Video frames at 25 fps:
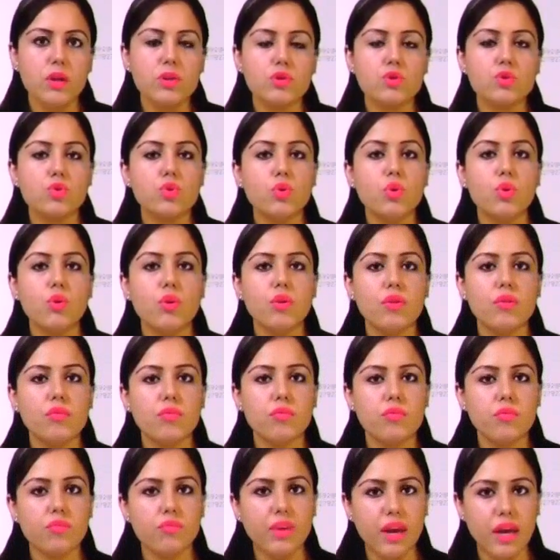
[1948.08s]
So
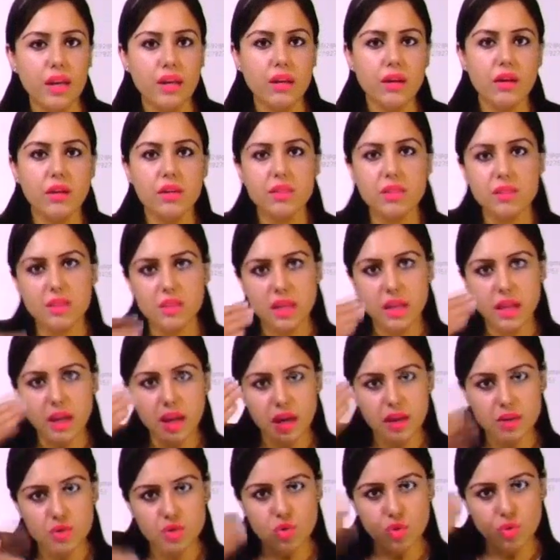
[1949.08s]
when a cell
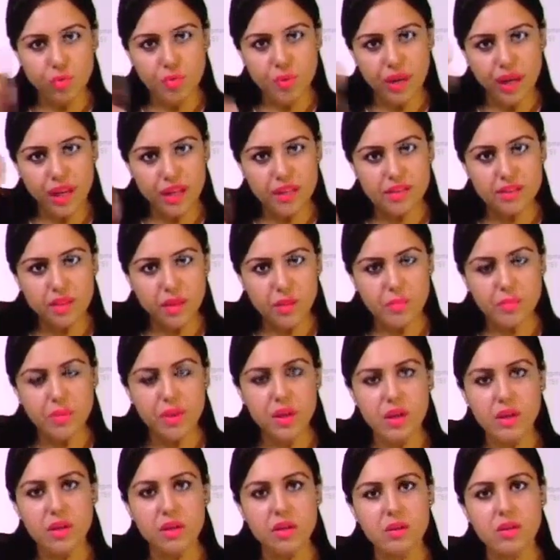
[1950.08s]
has to break
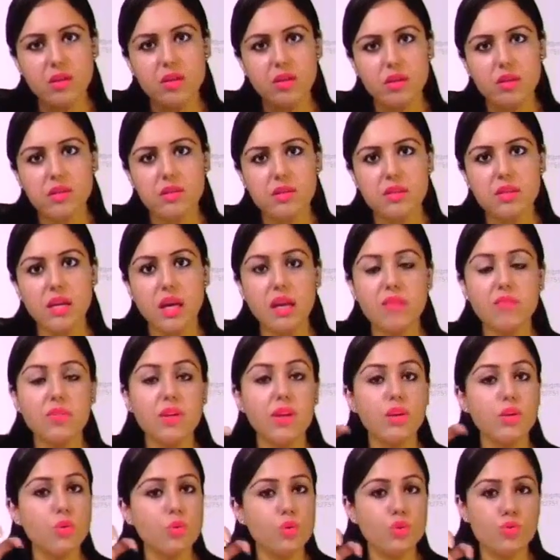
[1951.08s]
something, cell
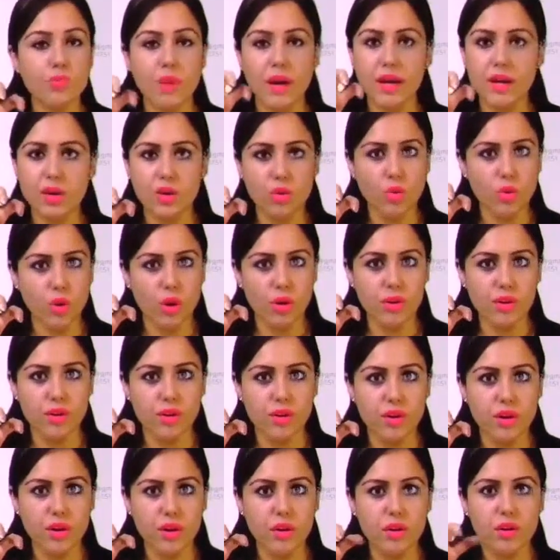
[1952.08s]
will use
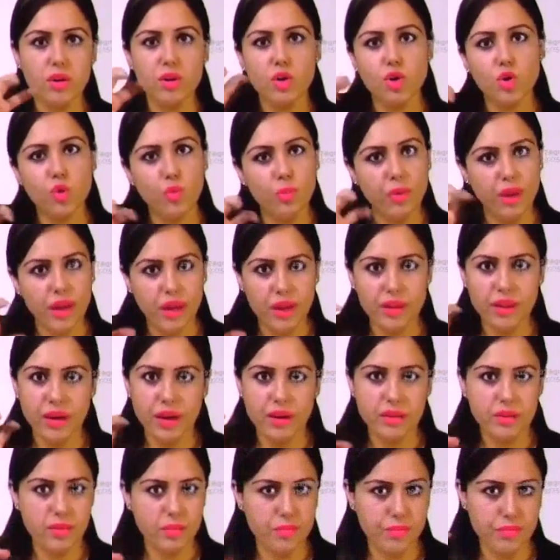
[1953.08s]
mitochondria to break
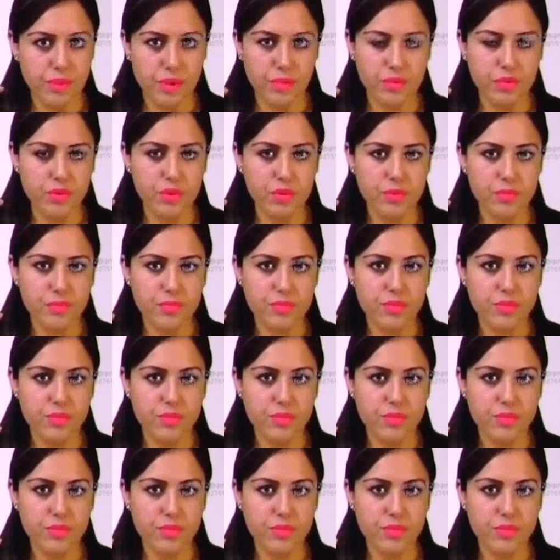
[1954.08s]
that compound.